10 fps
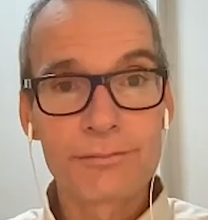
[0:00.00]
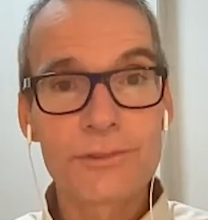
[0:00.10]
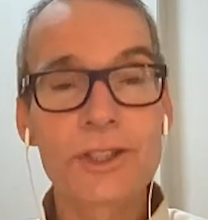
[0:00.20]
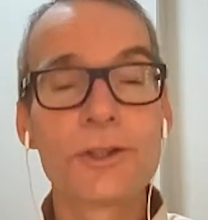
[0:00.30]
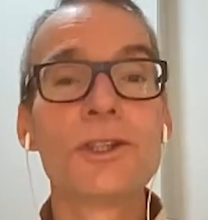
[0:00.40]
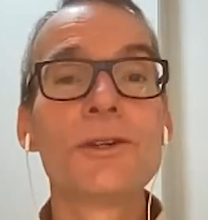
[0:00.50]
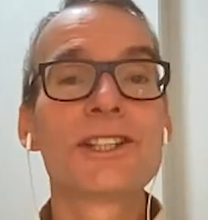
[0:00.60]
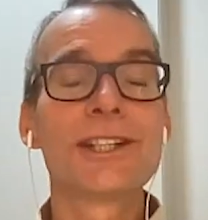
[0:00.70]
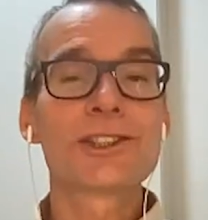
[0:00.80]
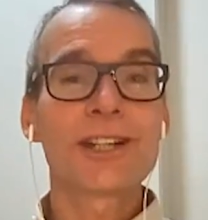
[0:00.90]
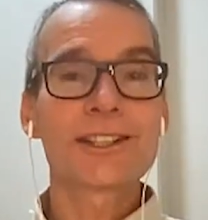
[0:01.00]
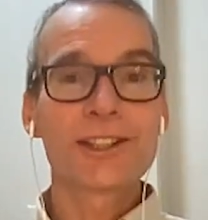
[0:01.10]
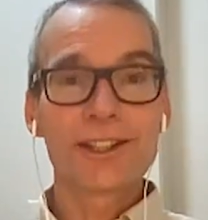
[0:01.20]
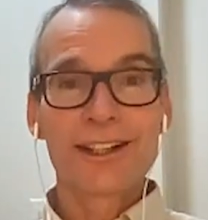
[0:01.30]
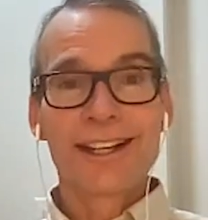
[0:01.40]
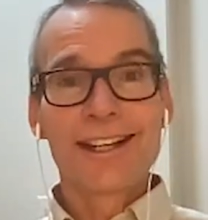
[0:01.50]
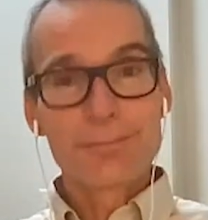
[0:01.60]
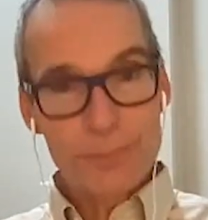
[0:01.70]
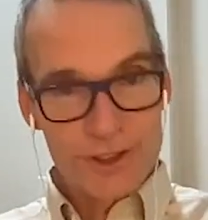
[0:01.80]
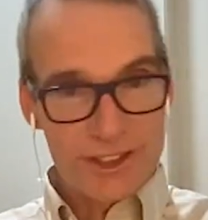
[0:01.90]
So you as the instructor
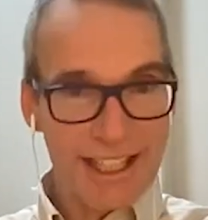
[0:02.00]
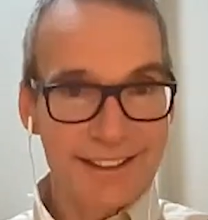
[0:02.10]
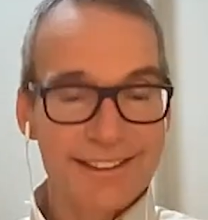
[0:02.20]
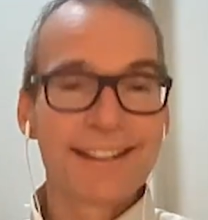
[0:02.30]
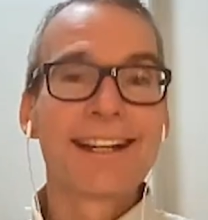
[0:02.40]
present,